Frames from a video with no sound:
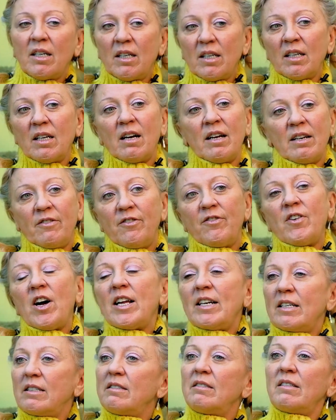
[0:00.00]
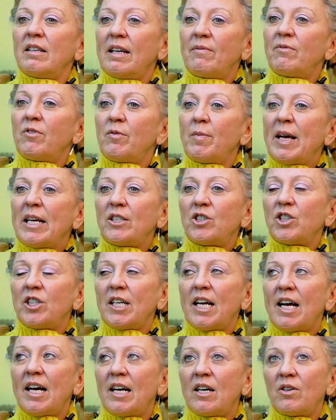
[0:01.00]
kind of find information
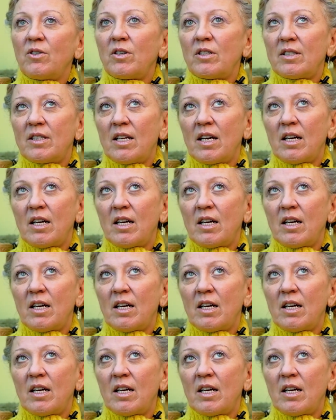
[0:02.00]
out.